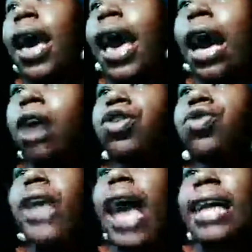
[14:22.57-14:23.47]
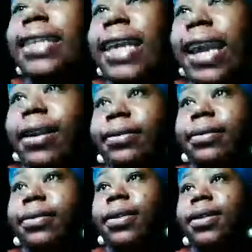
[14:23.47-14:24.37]
how you got there.
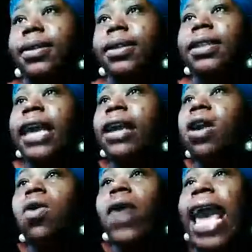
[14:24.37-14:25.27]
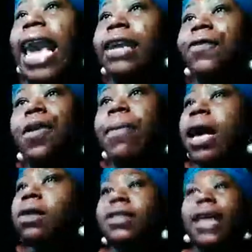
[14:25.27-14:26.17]
They gonna hate from
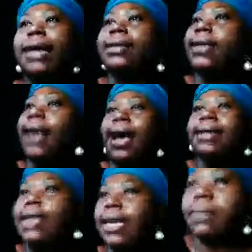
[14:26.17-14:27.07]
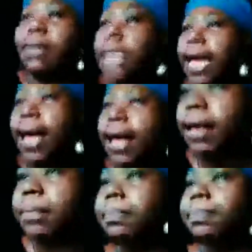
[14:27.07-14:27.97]
outside the goddamn club.